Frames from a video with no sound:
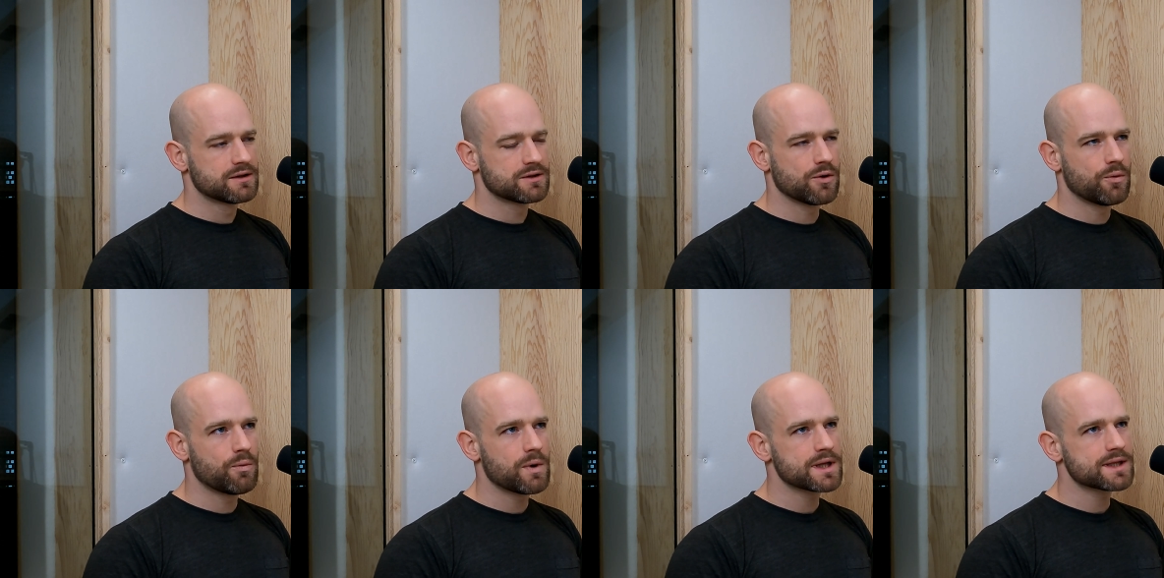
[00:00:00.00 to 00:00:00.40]

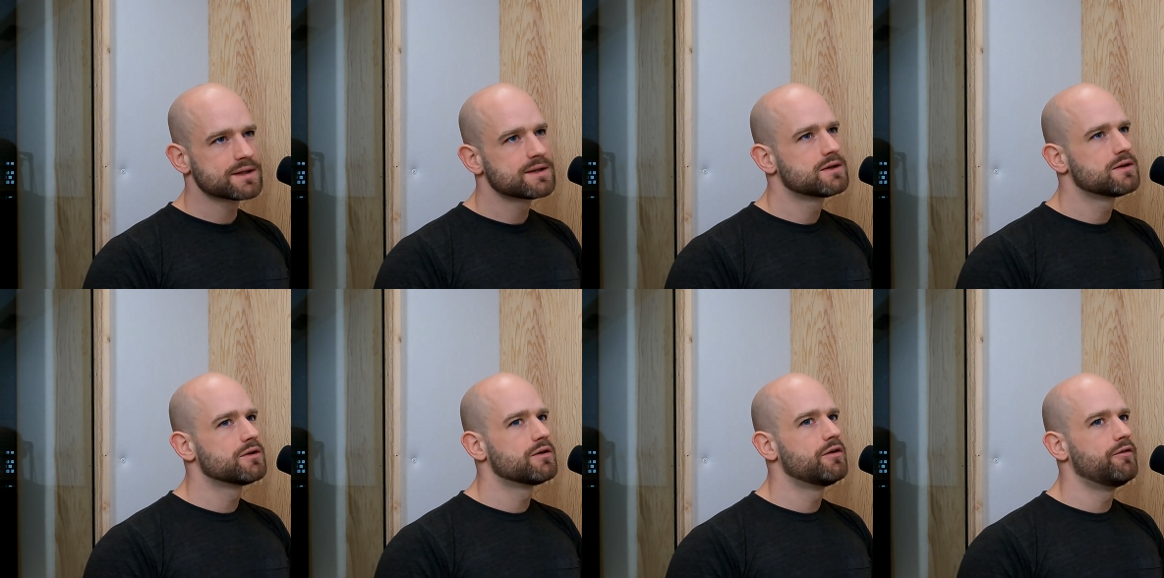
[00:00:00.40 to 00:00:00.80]
So
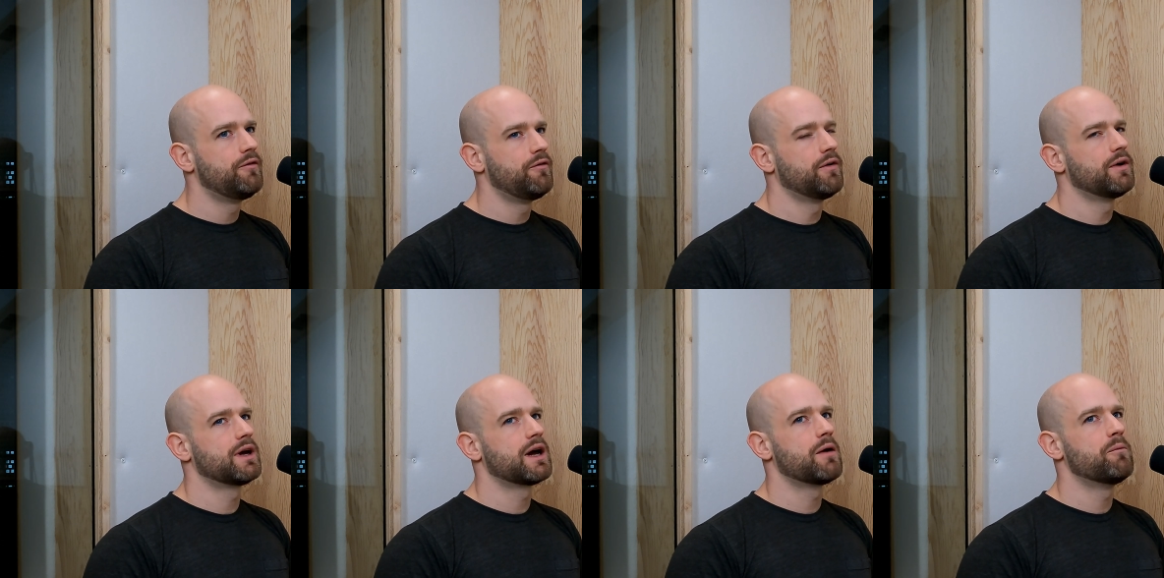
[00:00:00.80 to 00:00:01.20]
what's
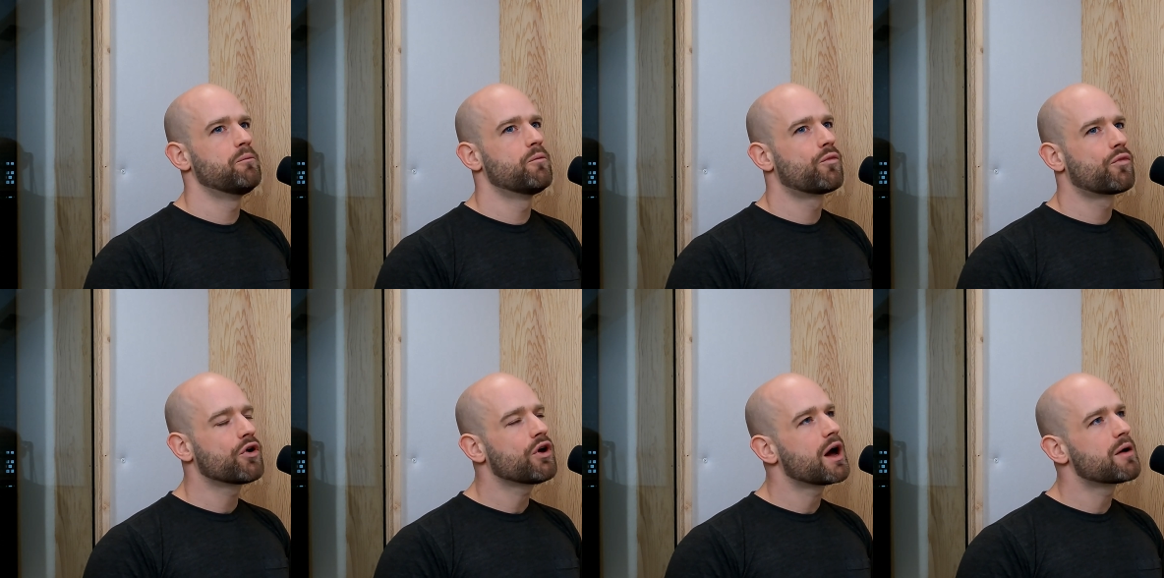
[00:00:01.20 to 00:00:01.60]
the,
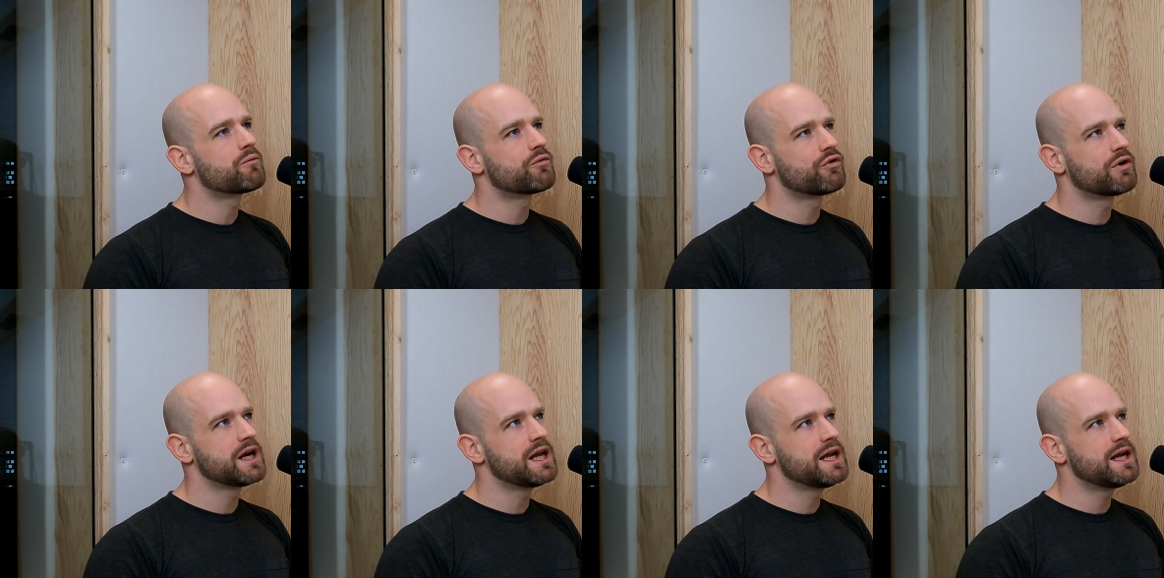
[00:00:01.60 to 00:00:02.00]

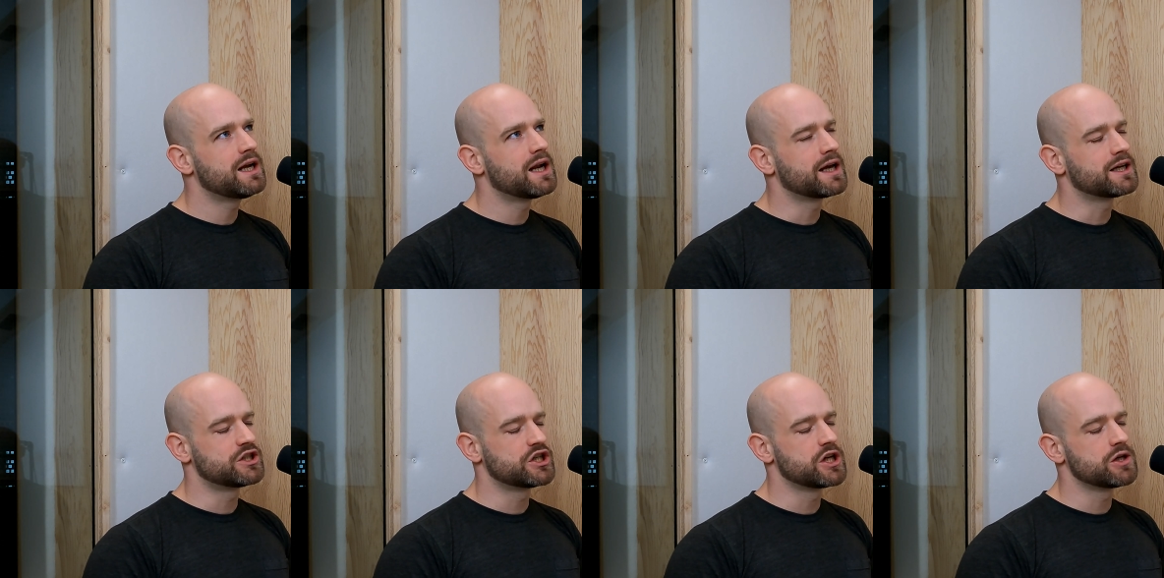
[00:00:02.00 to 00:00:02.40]
I'm really
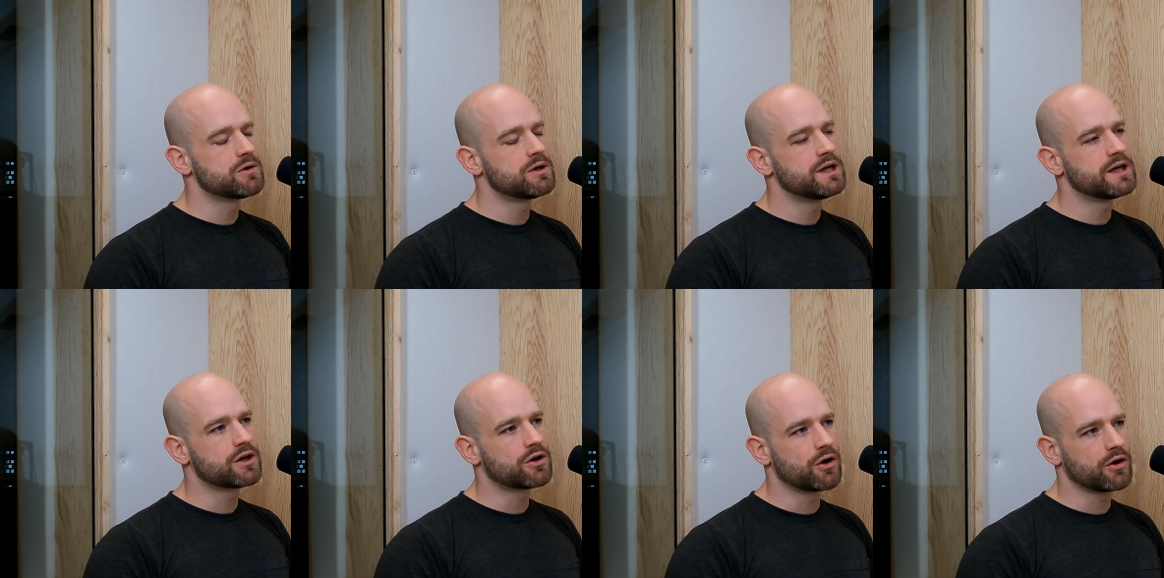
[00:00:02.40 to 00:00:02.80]
like
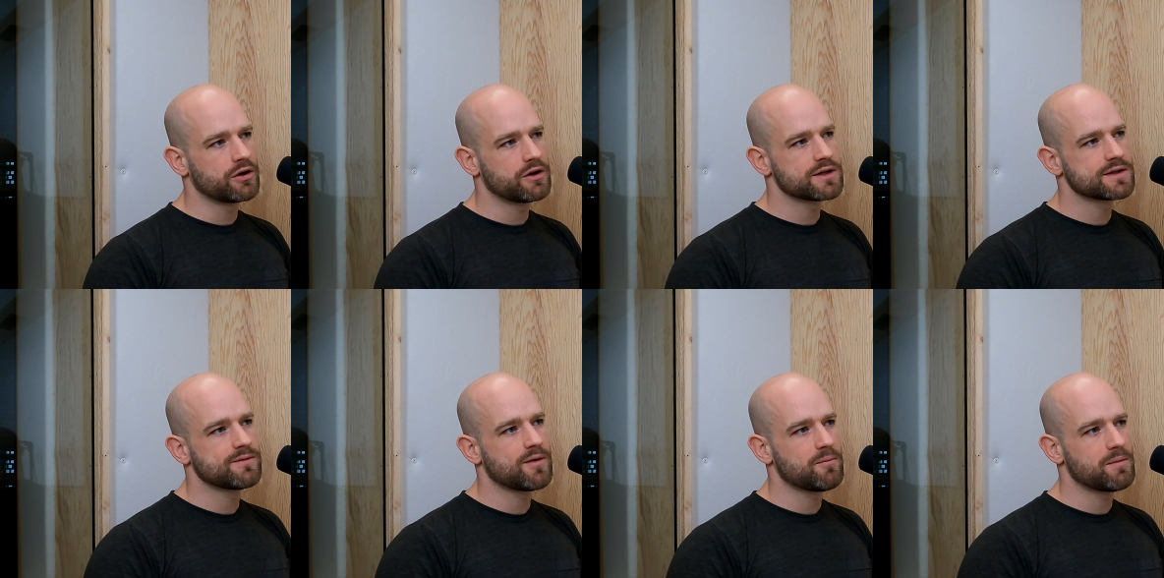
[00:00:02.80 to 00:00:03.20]
genuinely
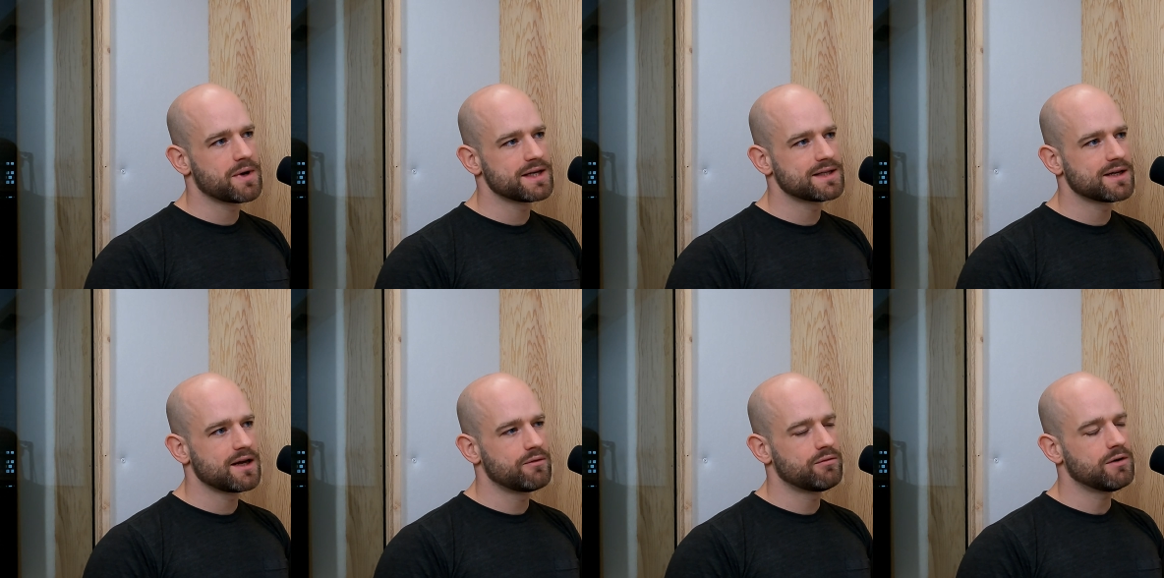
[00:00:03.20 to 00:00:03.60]
curious for
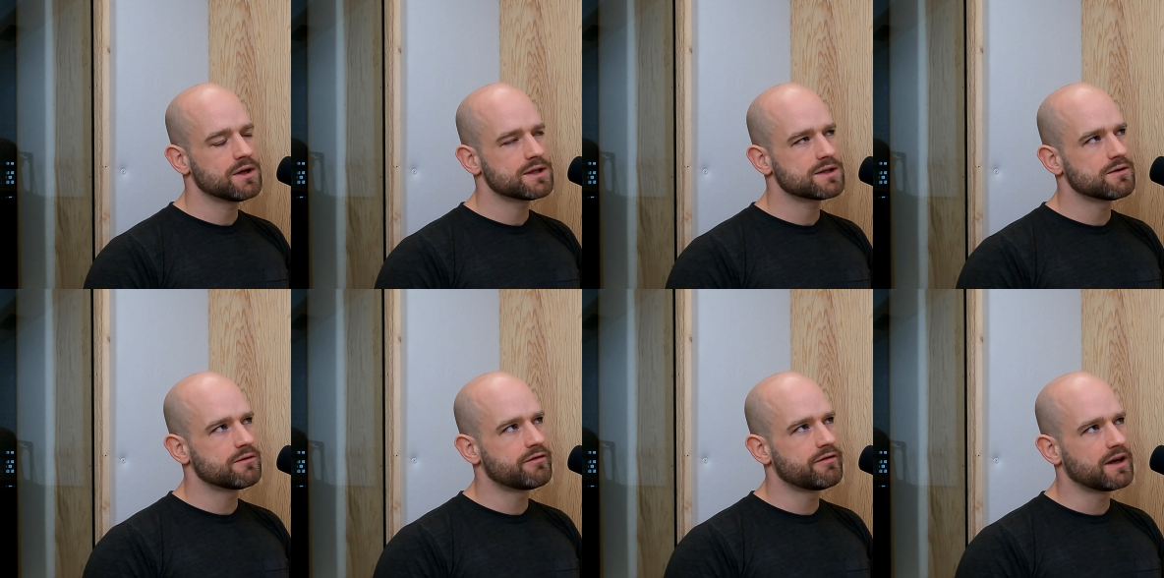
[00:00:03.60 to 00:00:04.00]
myself,
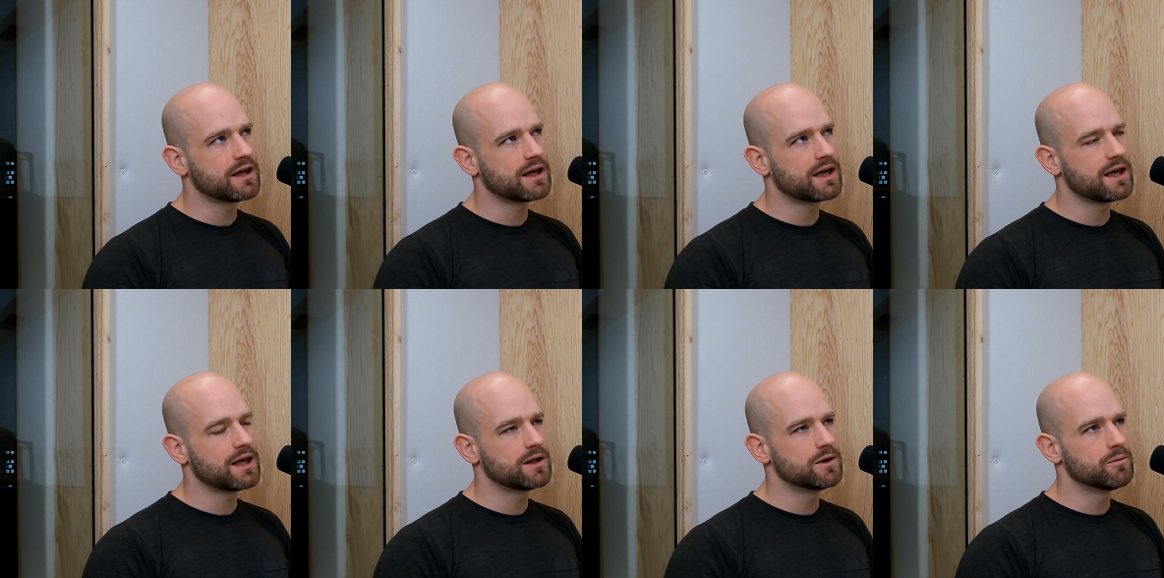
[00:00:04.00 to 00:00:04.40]
what's the
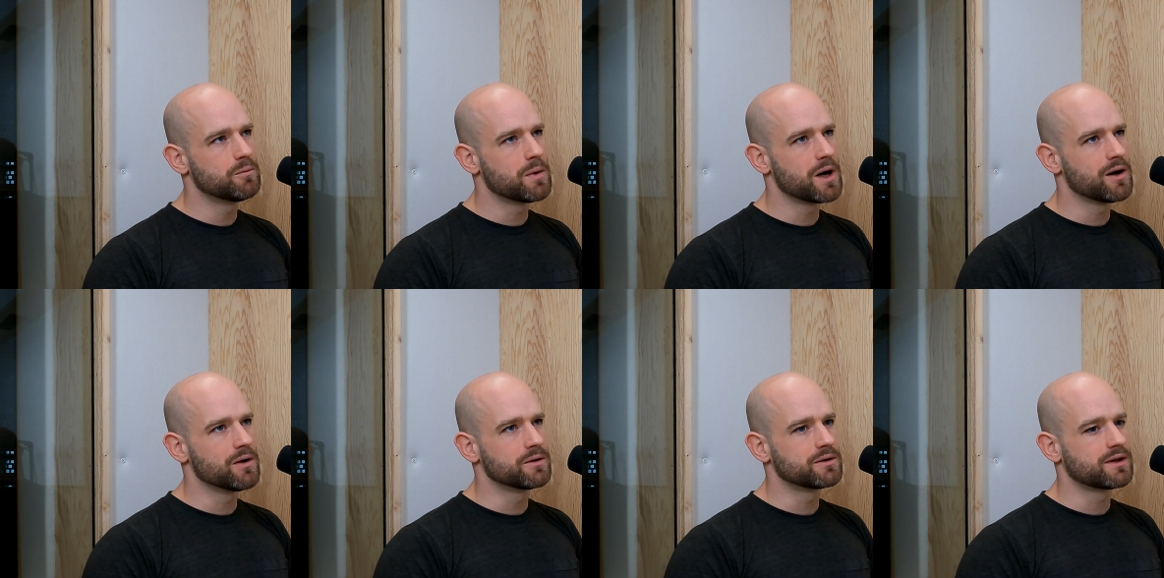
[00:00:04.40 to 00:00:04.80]
thinking
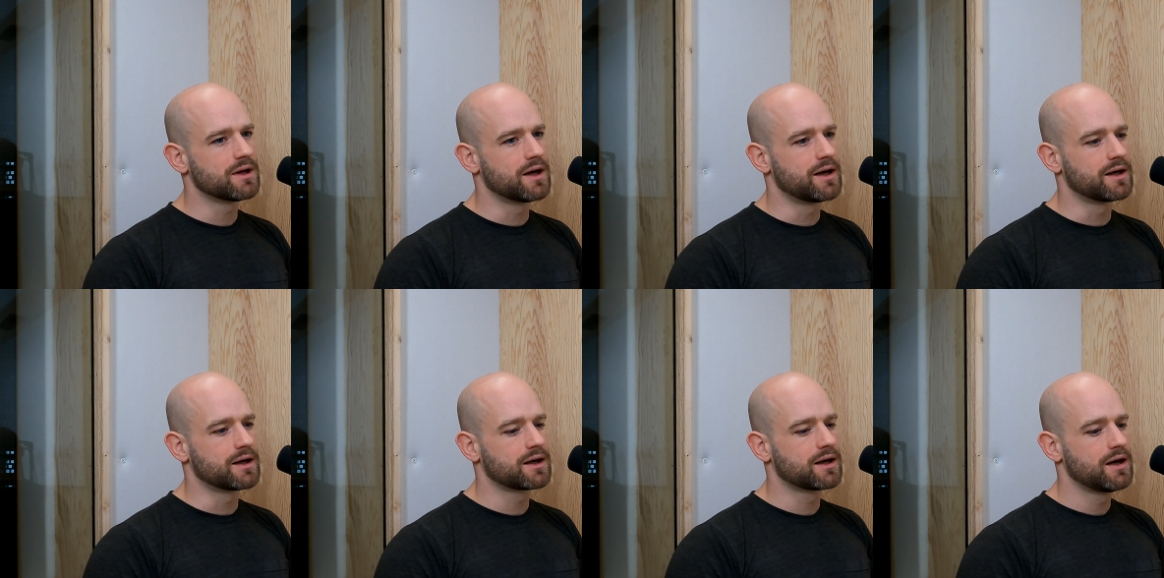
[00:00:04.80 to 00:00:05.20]
about
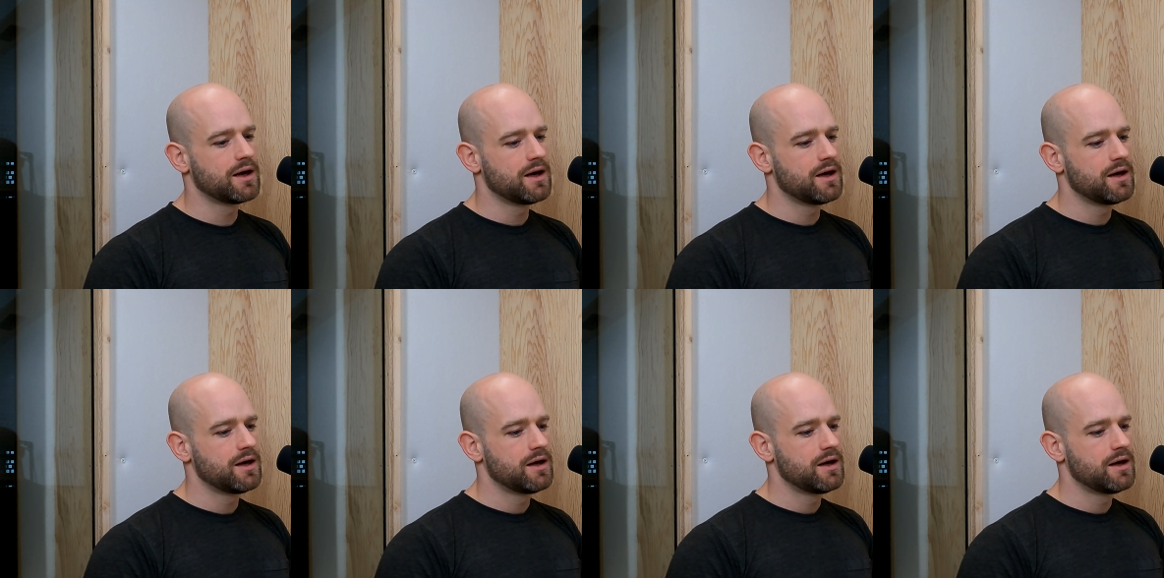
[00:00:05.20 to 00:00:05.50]
like,